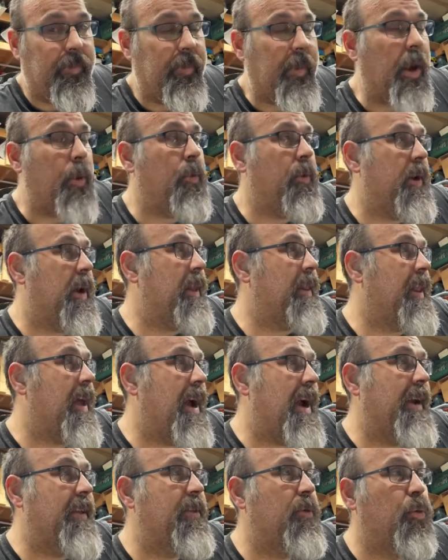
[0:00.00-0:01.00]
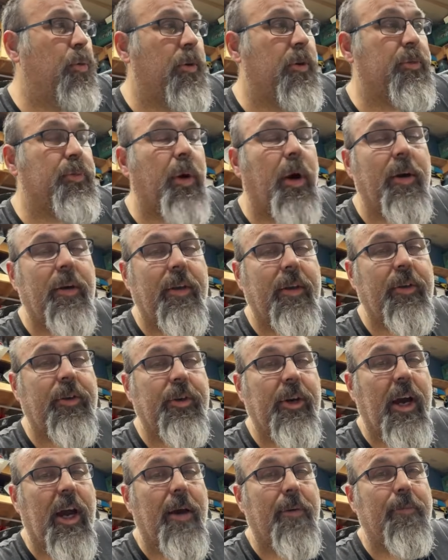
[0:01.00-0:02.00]
I will not lie. The worst part of this
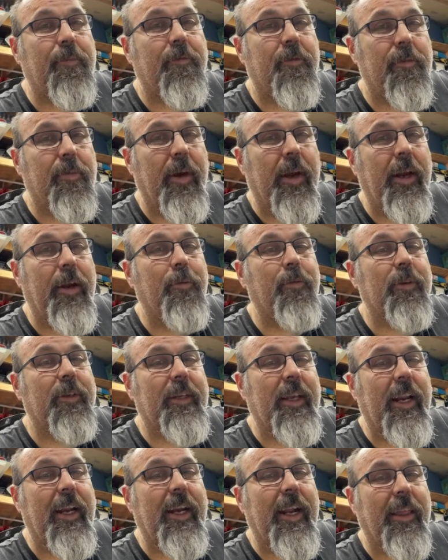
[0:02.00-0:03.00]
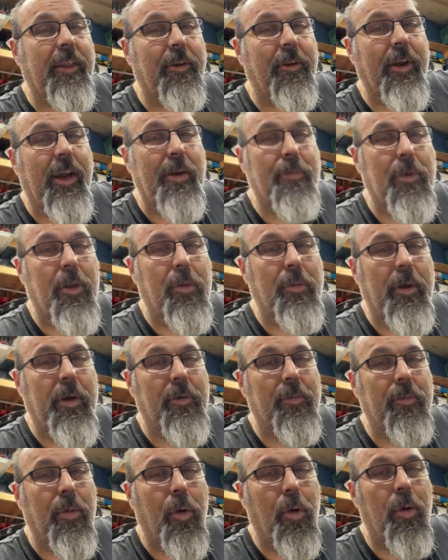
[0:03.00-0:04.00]
job for me was getting that little
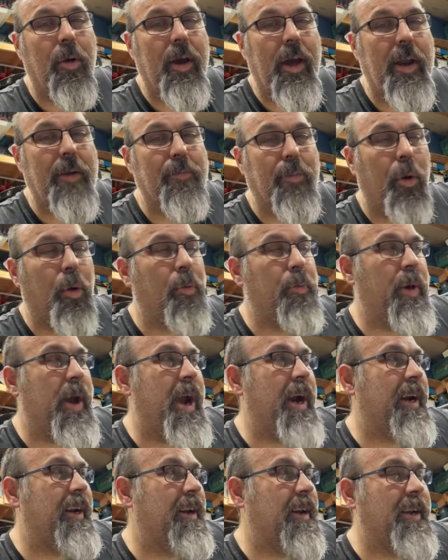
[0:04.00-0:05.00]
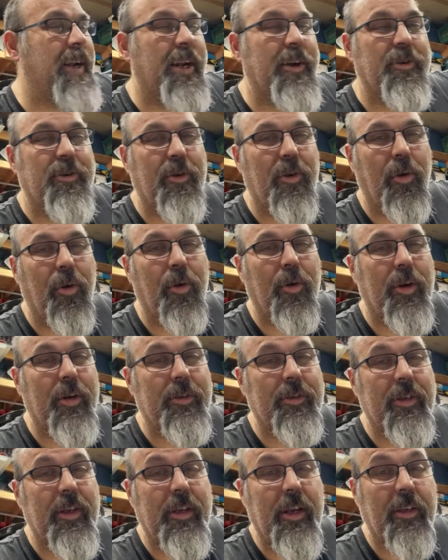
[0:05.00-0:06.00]
8mm bolt, head bolt back in the tensioner hole,
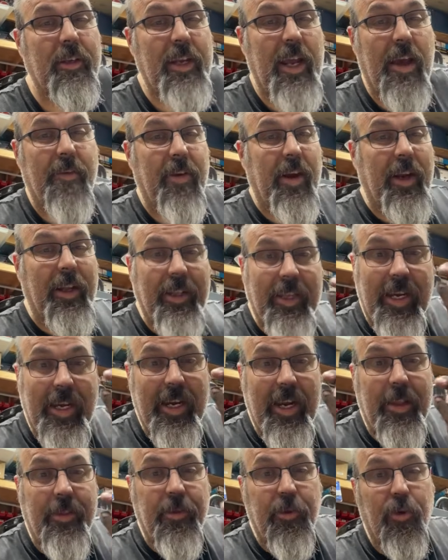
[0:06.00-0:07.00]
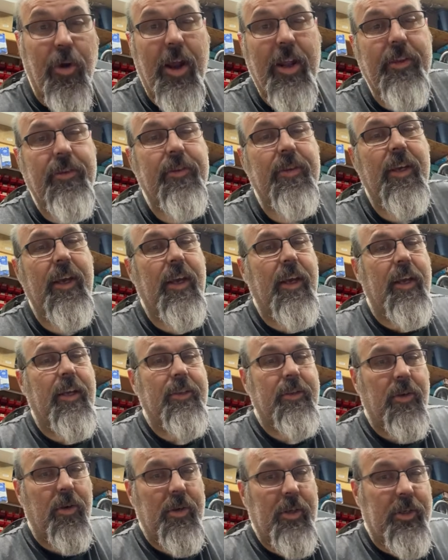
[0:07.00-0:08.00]
because it doesn't have any lead-in threads,
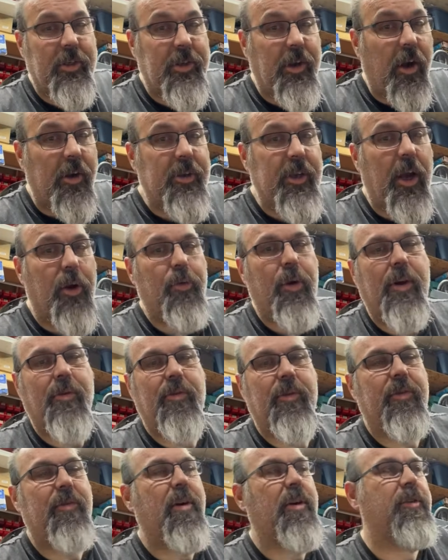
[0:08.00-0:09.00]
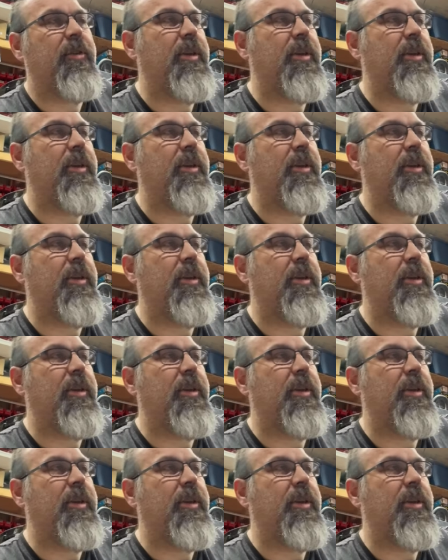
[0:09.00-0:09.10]
so it just starts out right with threads.